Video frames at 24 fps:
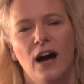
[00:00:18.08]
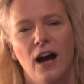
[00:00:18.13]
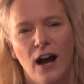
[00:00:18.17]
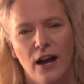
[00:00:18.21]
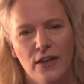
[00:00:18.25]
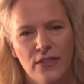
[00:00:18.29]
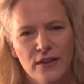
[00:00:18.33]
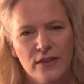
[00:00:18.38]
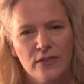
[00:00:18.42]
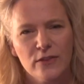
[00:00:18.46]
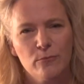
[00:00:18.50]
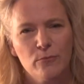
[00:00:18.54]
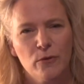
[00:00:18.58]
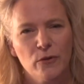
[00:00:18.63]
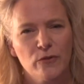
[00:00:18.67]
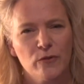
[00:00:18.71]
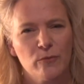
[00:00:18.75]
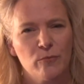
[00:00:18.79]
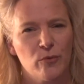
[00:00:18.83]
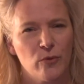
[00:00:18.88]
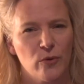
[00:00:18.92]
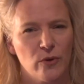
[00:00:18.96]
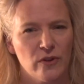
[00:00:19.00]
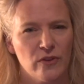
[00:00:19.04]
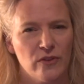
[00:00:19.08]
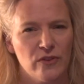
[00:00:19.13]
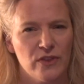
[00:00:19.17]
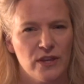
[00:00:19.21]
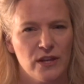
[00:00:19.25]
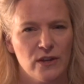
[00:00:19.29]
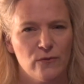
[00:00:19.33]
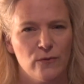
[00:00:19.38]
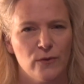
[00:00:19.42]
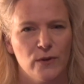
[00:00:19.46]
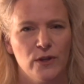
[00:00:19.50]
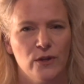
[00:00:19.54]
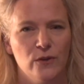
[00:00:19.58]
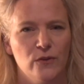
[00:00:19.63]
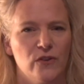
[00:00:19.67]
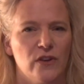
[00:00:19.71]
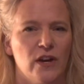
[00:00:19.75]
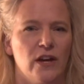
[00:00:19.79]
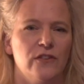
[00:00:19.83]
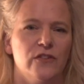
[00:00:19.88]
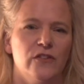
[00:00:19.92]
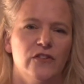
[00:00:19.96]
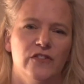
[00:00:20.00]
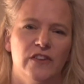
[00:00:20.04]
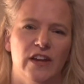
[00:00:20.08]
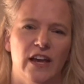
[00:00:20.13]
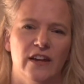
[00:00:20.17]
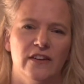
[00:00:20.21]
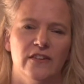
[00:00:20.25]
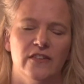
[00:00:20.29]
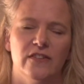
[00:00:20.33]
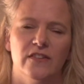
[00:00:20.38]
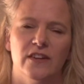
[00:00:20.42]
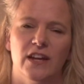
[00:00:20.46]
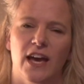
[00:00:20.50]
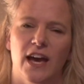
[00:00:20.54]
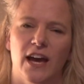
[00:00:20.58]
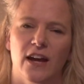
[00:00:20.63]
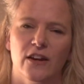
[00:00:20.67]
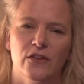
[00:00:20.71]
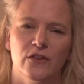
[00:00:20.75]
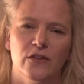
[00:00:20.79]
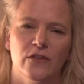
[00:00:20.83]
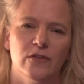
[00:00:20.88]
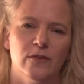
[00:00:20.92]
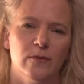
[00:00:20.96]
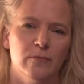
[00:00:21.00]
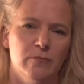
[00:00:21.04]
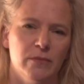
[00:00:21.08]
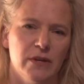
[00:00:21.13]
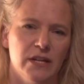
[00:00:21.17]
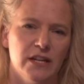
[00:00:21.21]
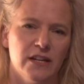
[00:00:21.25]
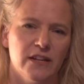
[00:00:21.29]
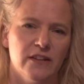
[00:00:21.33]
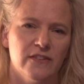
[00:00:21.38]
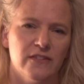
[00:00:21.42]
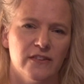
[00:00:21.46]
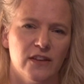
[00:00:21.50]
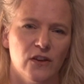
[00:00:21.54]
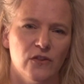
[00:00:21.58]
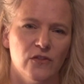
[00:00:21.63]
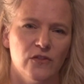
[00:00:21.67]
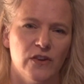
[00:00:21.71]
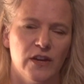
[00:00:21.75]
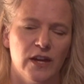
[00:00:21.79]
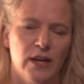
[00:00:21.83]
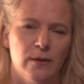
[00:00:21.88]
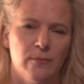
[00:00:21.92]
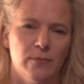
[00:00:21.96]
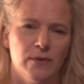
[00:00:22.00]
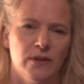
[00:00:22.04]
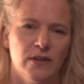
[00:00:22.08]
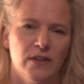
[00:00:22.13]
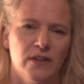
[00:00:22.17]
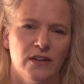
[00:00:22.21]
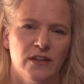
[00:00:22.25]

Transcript: I think the most important thing for you to understand as an actor submitting a self tape